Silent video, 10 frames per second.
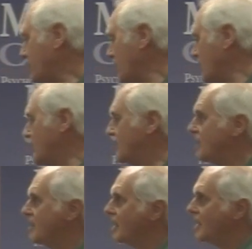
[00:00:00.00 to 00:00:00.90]
And
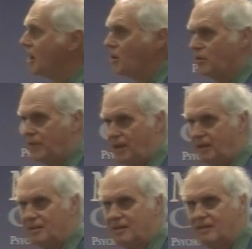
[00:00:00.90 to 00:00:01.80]
the whole thing
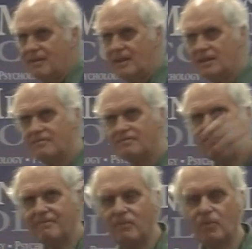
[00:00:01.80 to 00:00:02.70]
is,
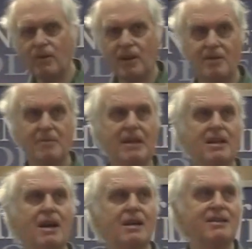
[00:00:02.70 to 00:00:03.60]
well, I don't know about
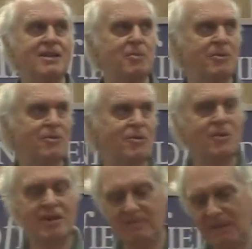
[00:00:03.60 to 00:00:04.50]
kind, that's probably the wrong word.